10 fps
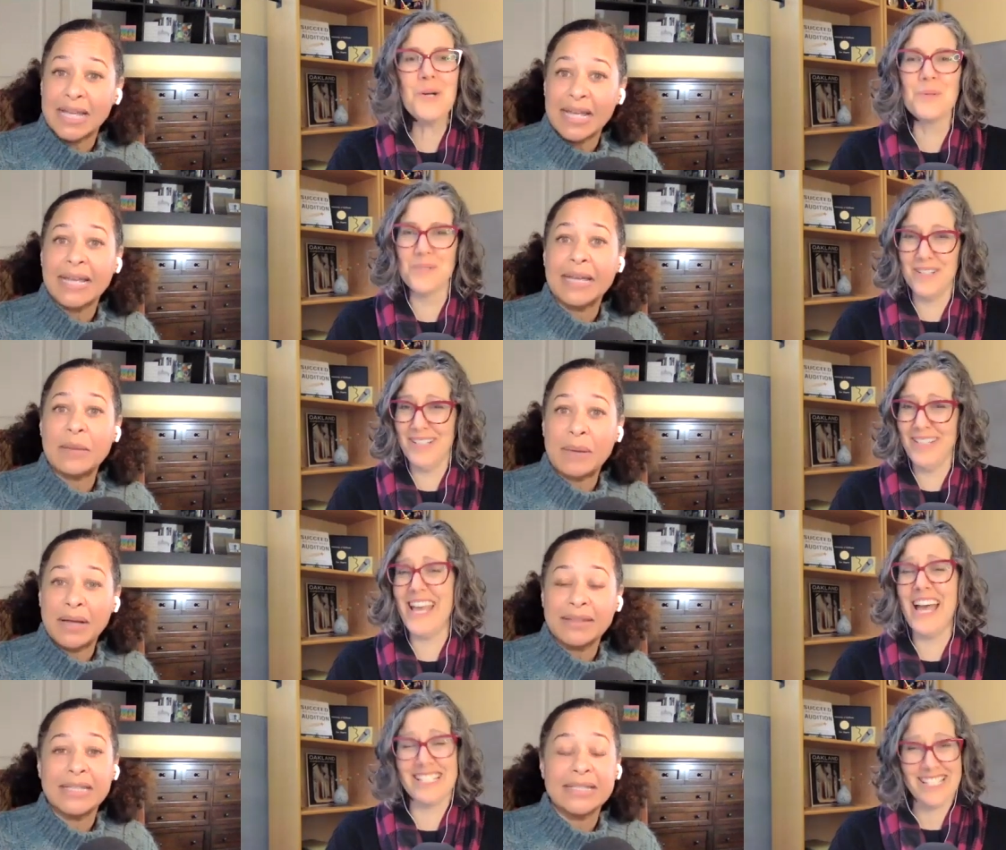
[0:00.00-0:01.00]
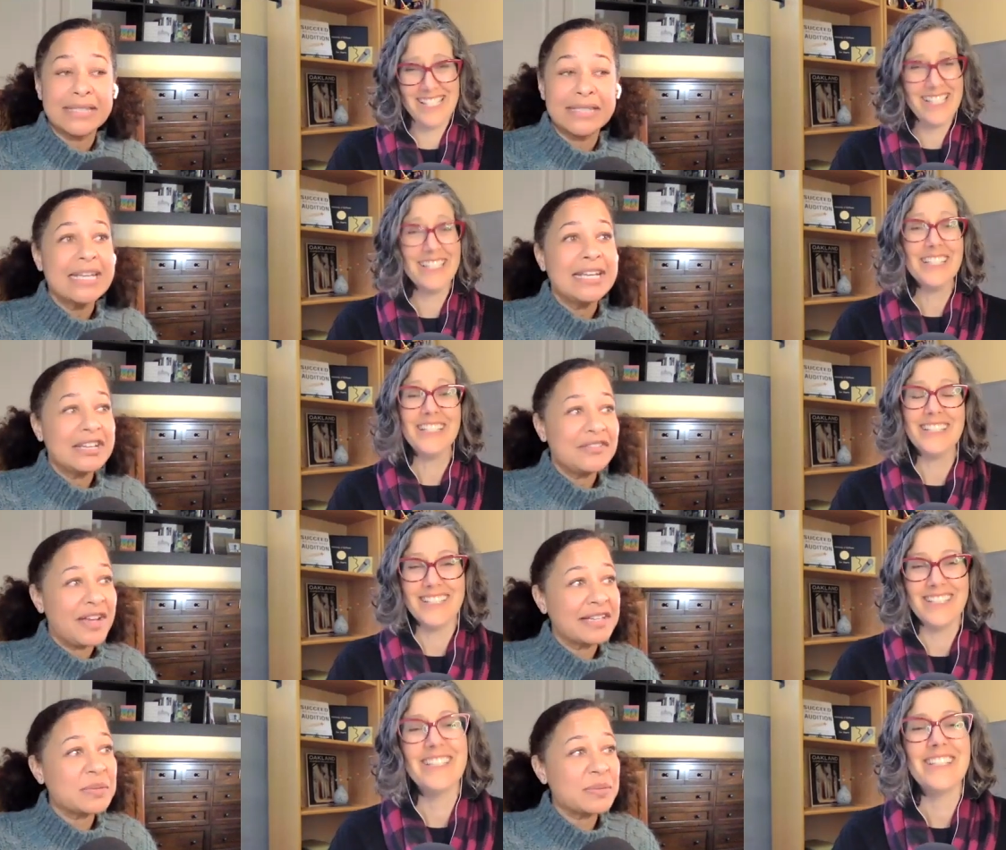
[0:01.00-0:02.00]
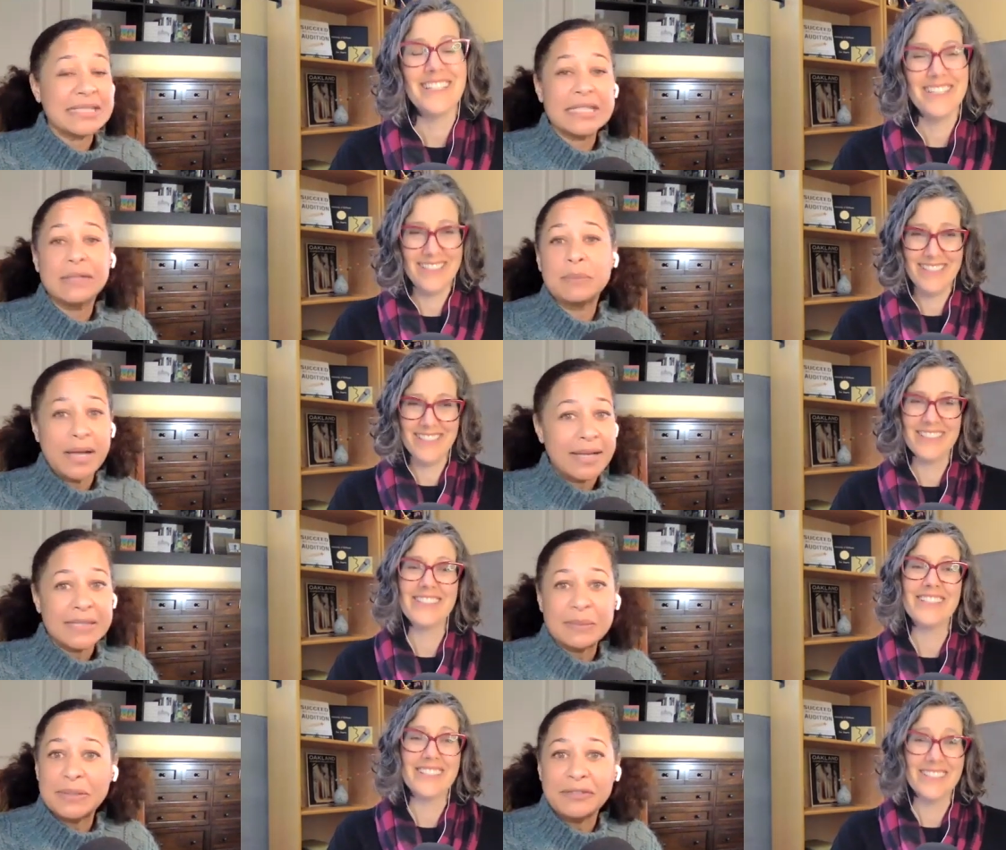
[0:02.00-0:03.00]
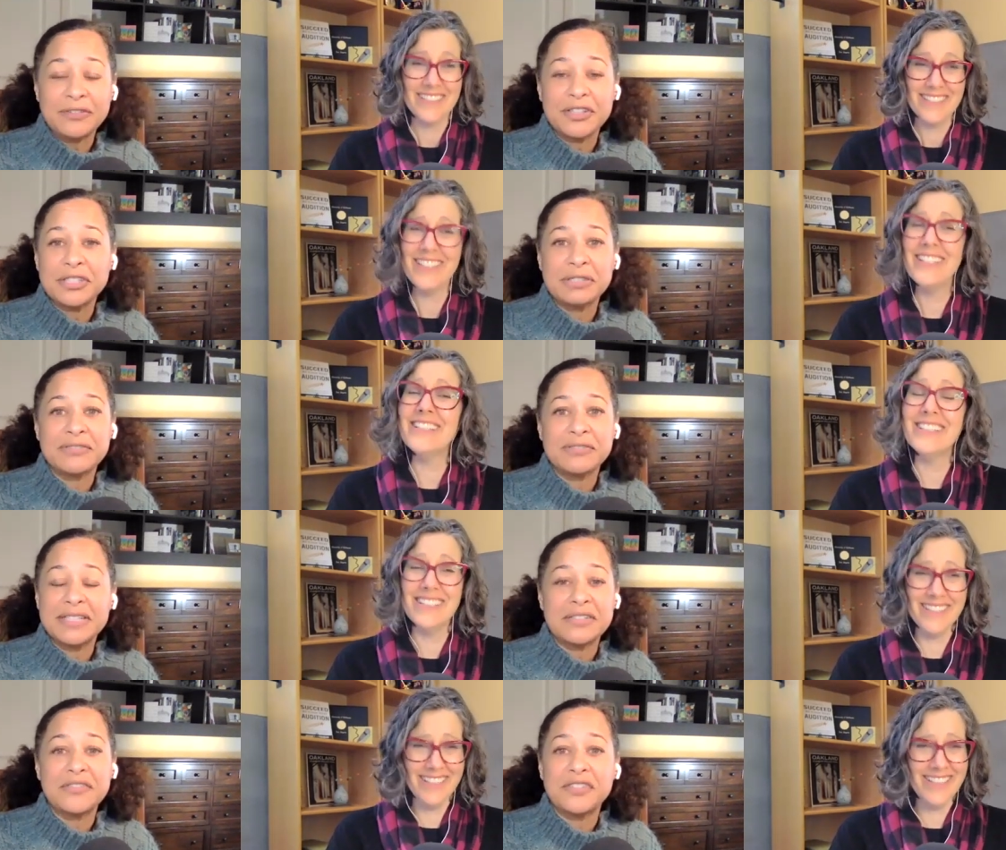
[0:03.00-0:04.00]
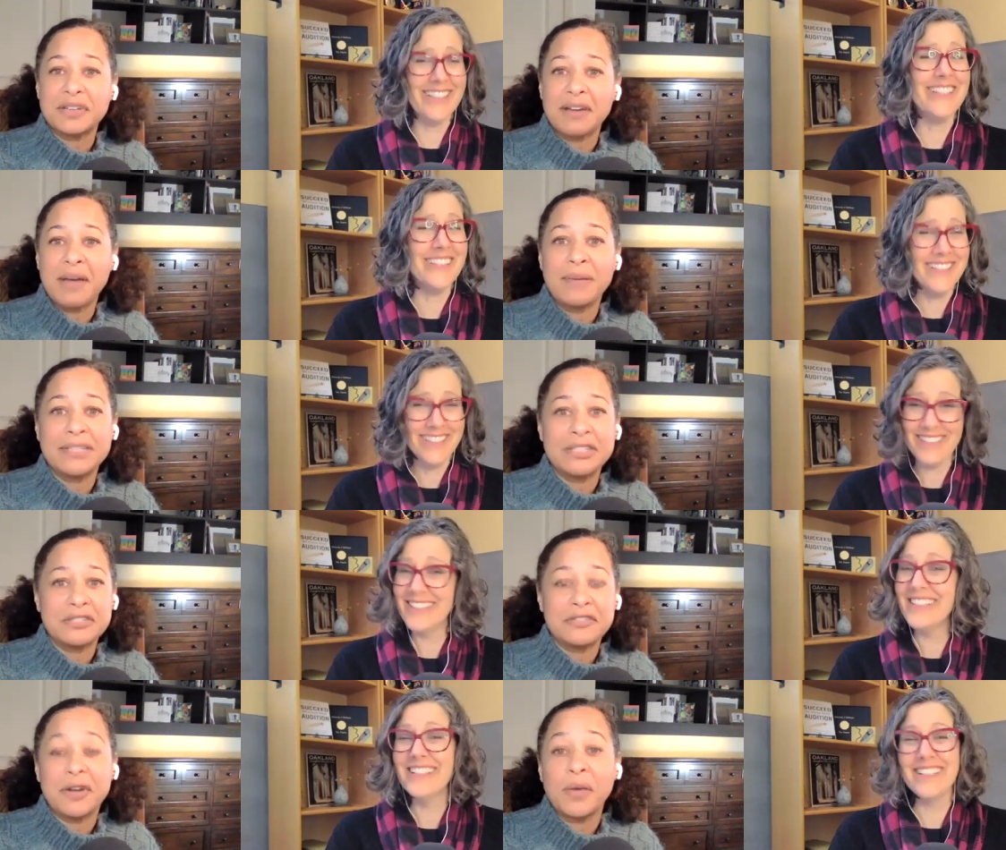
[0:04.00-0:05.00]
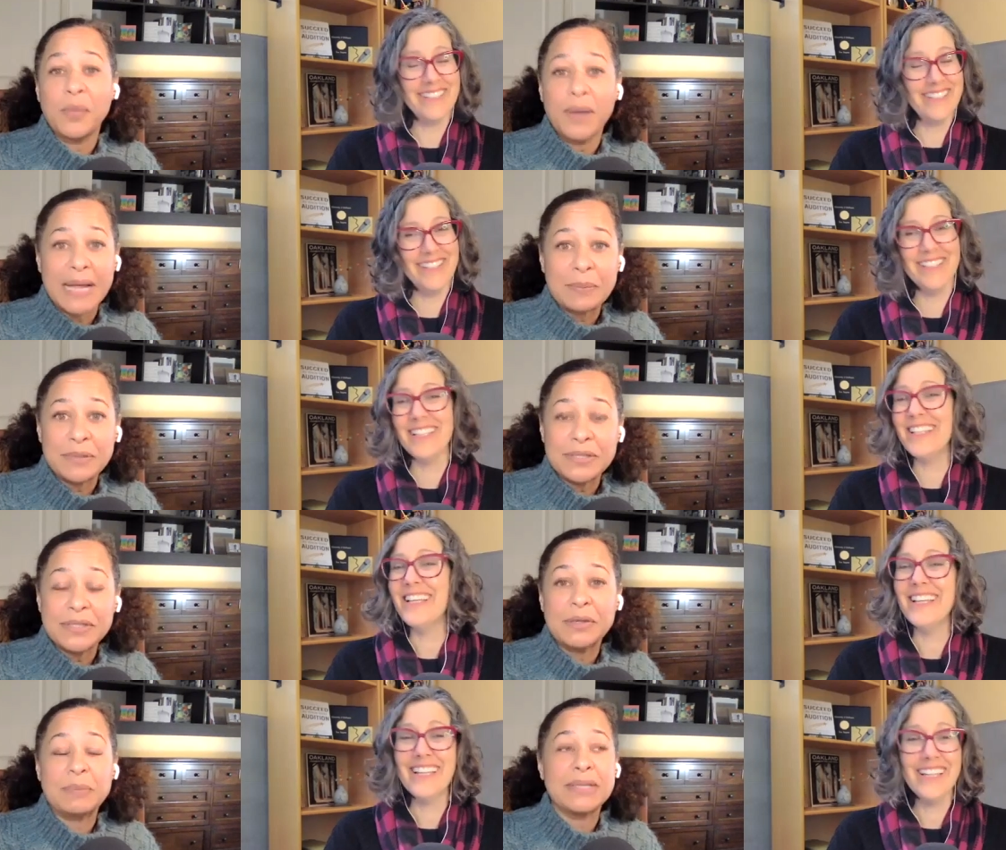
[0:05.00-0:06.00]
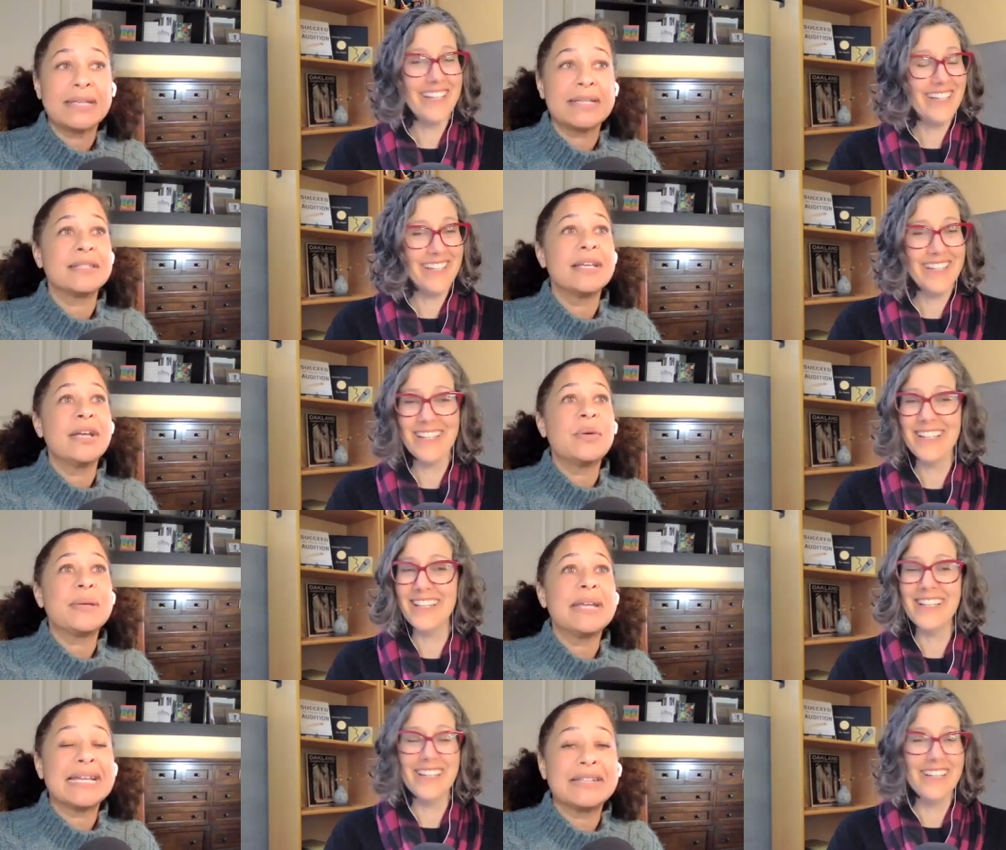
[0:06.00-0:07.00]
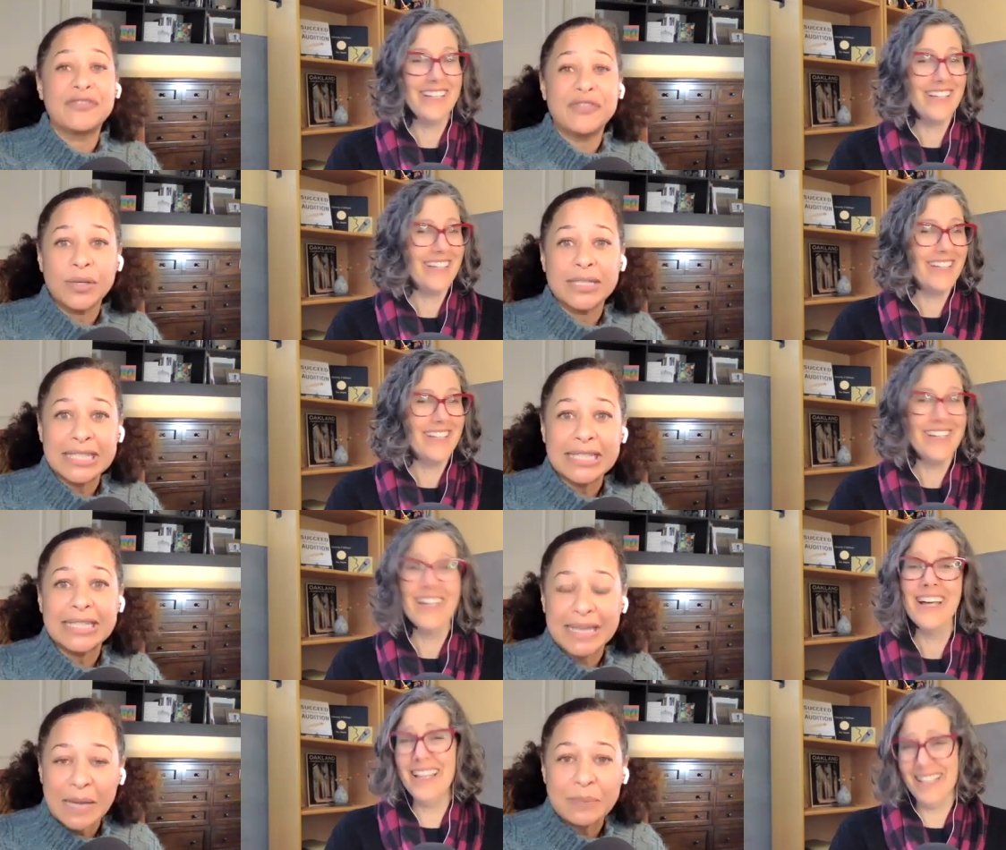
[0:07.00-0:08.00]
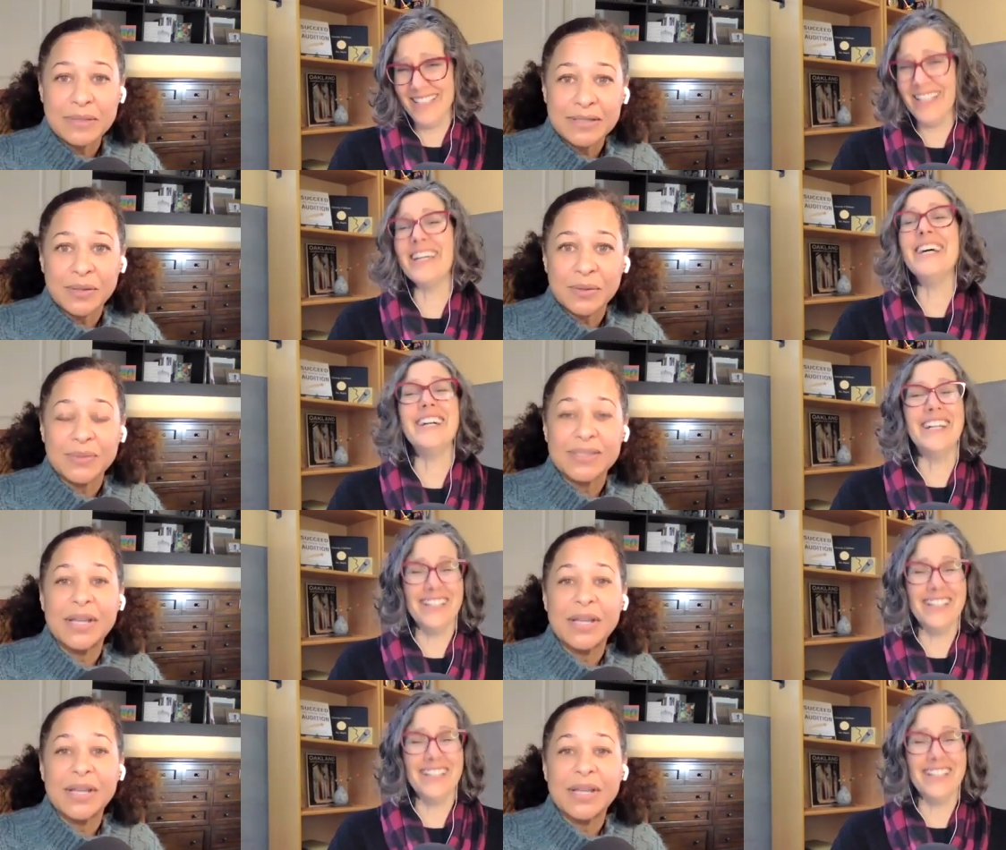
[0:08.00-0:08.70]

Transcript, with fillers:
Speaker 1: say about yes. this. In fact, it was near impossible for the two of us to figure out what to do for our one episode because we had 14 episodes